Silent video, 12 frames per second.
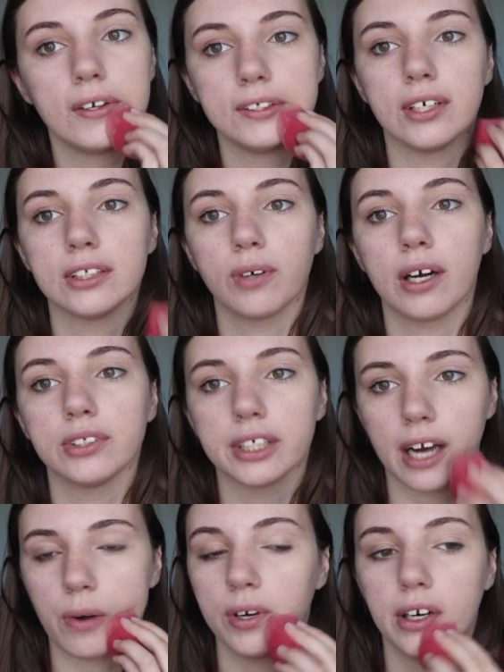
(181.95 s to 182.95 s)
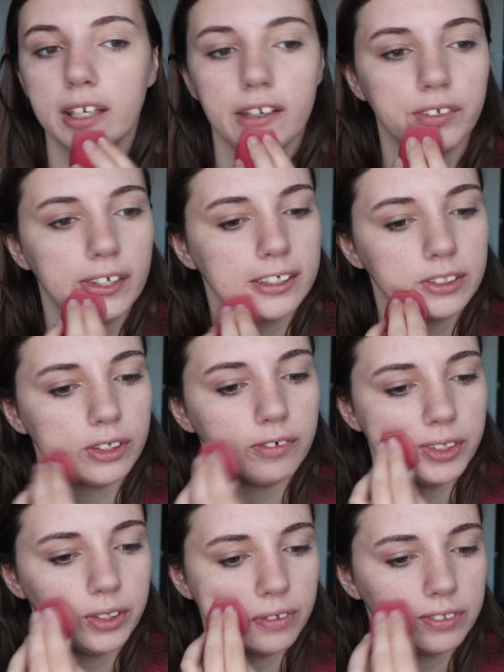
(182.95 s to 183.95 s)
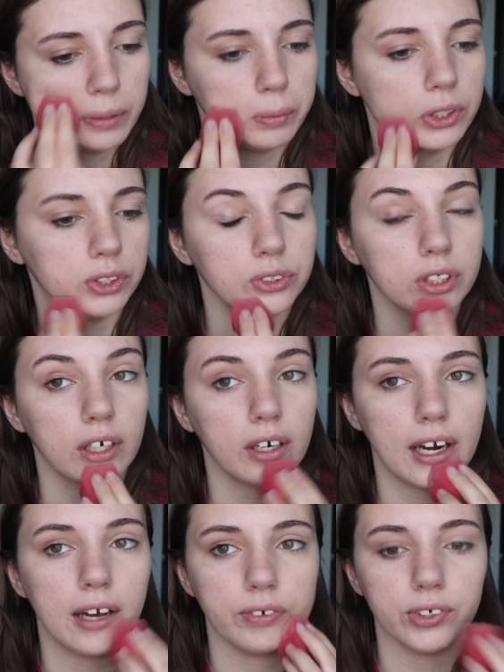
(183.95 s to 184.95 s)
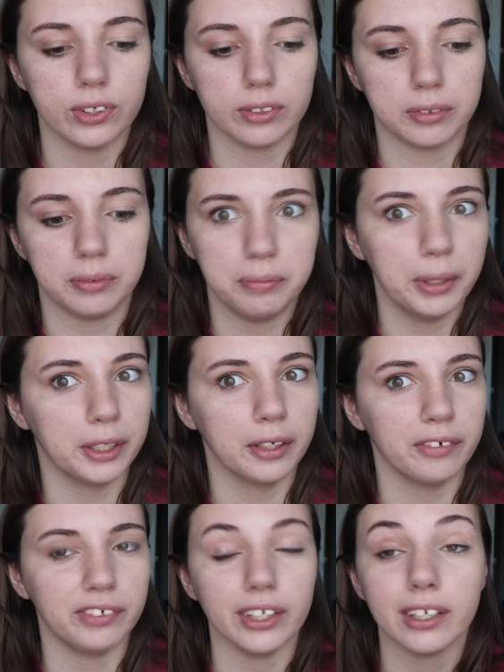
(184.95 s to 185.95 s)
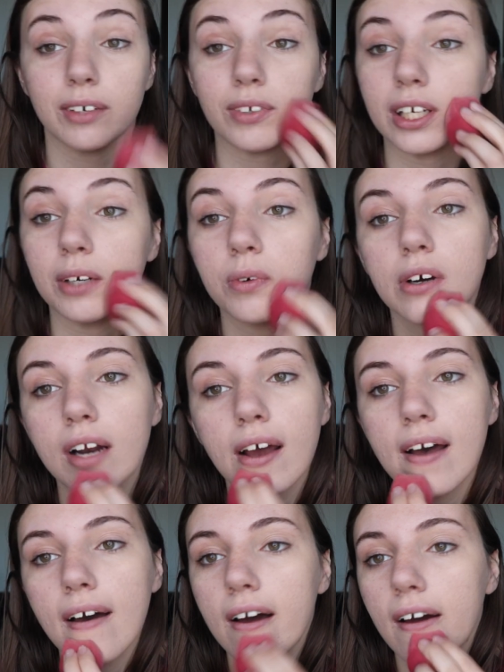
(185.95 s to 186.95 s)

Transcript: that's why I was like, I want to give you guys a review of someone who's never been affiliated with anyone.